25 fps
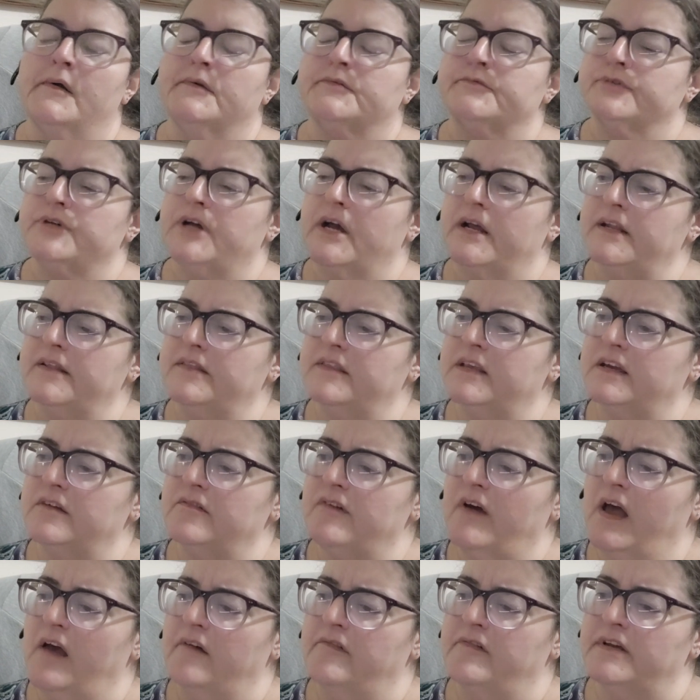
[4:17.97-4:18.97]
Trying to think if I
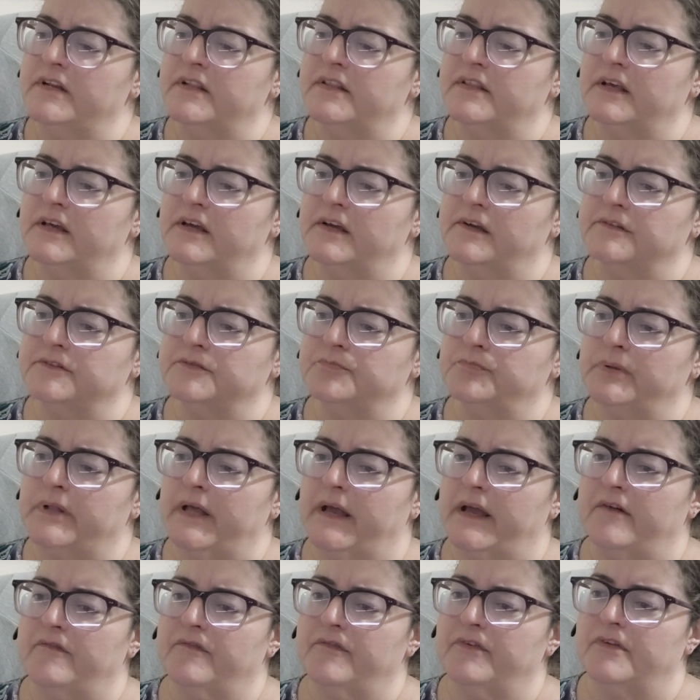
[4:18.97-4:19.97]
have anything else
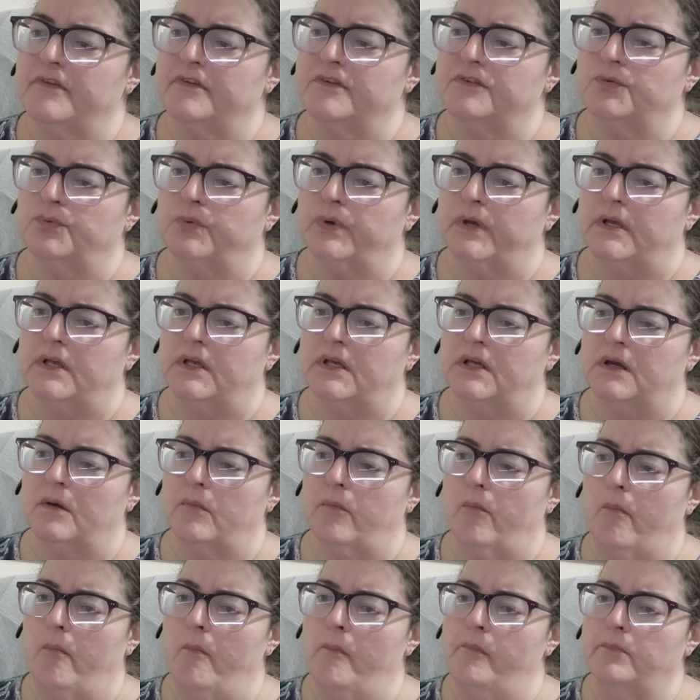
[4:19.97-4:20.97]
planned for this
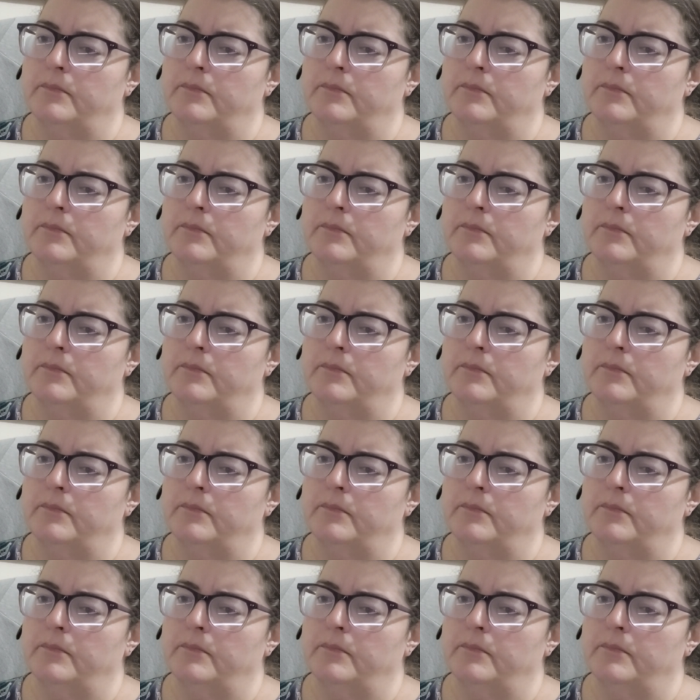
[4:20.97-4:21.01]
weekend.